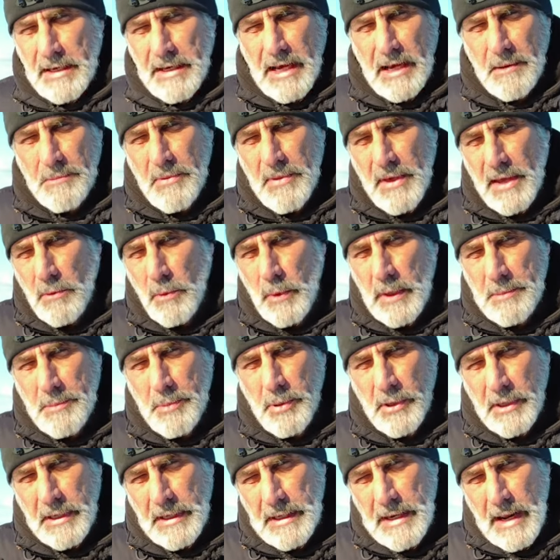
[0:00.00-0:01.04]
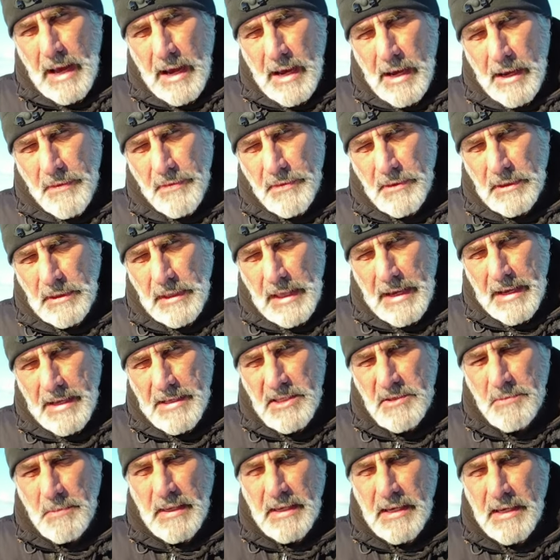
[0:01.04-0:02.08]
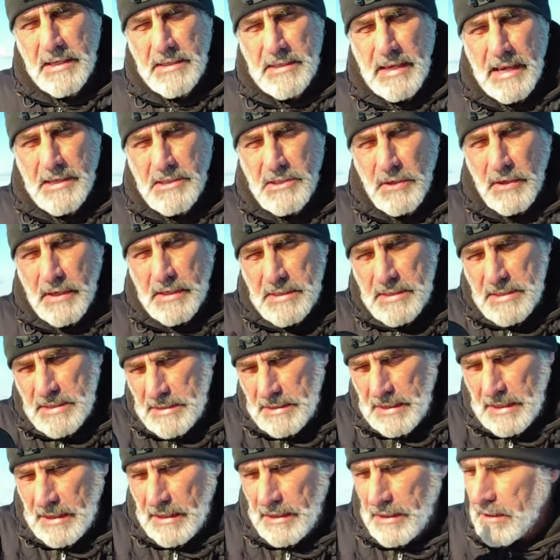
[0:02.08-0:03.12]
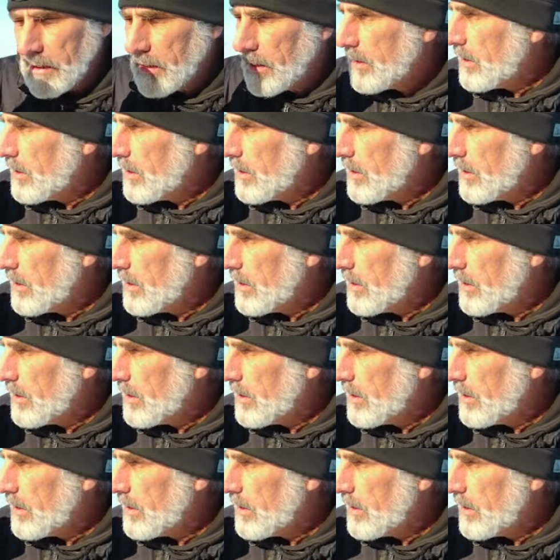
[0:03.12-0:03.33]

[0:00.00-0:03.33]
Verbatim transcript: up, then we put it on the lens, because as you can see,